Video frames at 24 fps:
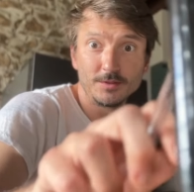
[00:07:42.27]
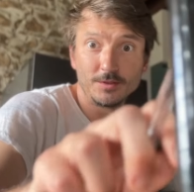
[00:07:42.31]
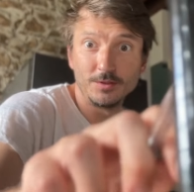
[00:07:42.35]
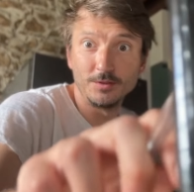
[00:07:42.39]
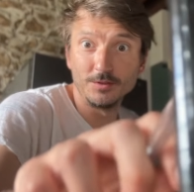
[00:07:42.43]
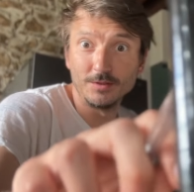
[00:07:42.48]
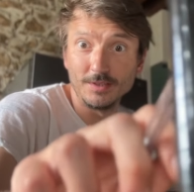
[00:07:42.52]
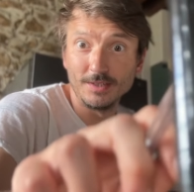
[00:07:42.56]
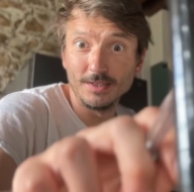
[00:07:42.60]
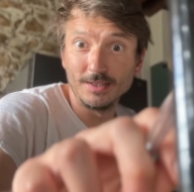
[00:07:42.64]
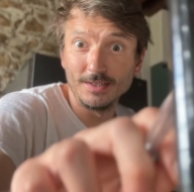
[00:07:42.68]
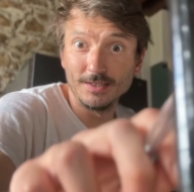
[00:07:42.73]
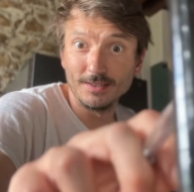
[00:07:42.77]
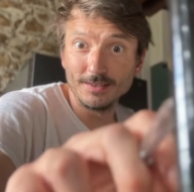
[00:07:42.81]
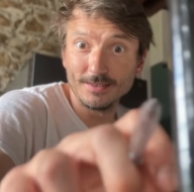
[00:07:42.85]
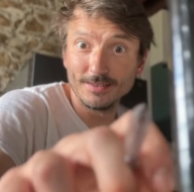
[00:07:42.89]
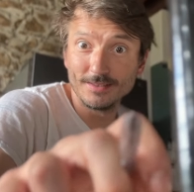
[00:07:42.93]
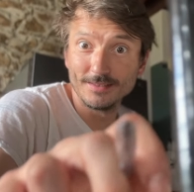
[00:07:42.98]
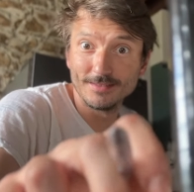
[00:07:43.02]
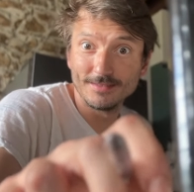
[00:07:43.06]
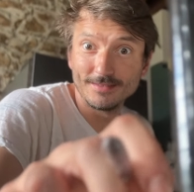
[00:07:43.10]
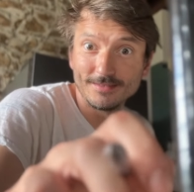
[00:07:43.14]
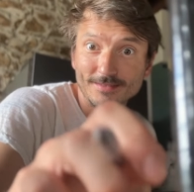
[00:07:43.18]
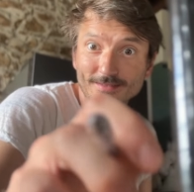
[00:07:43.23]
Do you see this?
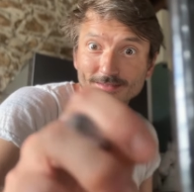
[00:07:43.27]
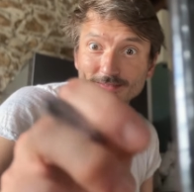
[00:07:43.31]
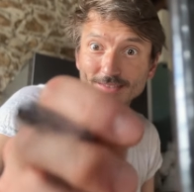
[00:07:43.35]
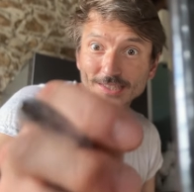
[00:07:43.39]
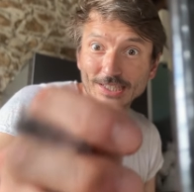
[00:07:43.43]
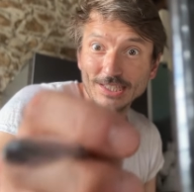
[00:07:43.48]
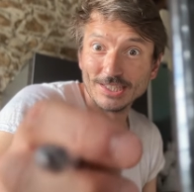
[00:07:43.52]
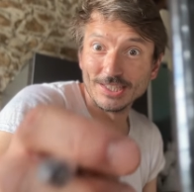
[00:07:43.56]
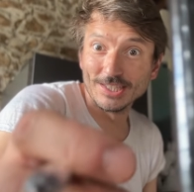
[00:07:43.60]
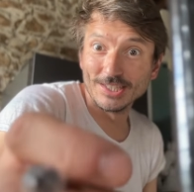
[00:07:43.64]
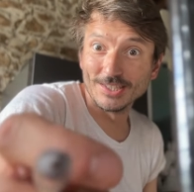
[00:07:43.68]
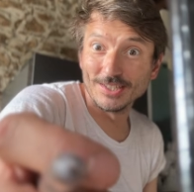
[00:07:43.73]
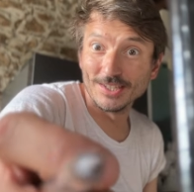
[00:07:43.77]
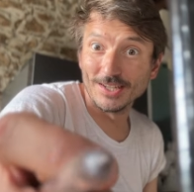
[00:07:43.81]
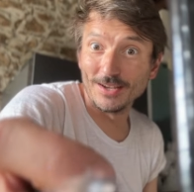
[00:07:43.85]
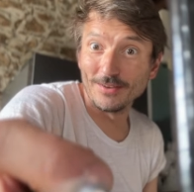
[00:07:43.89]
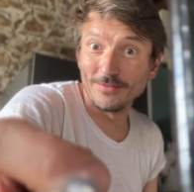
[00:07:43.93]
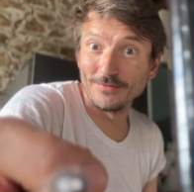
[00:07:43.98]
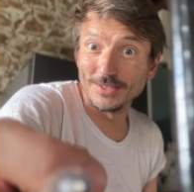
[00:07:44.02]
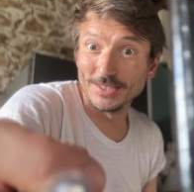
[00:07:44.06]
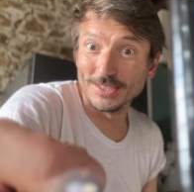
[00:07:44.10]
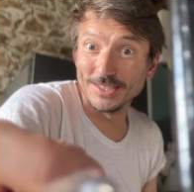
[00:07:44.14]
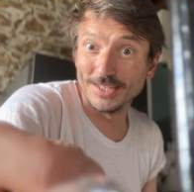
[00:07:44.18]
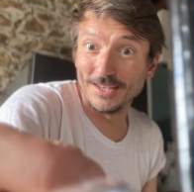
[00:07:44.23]
This is the
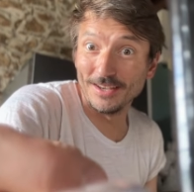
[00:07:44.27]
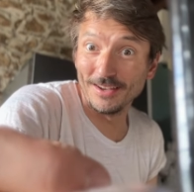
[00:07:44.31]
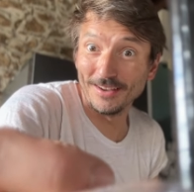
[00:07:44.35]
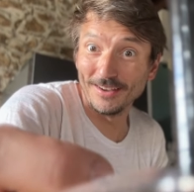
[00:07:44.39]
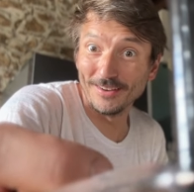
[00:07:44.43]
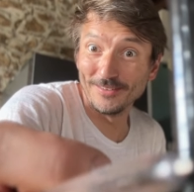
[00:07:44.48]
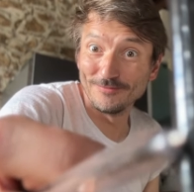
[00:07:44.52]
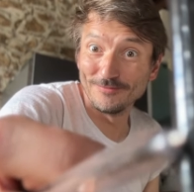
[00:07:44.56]
cafetiere.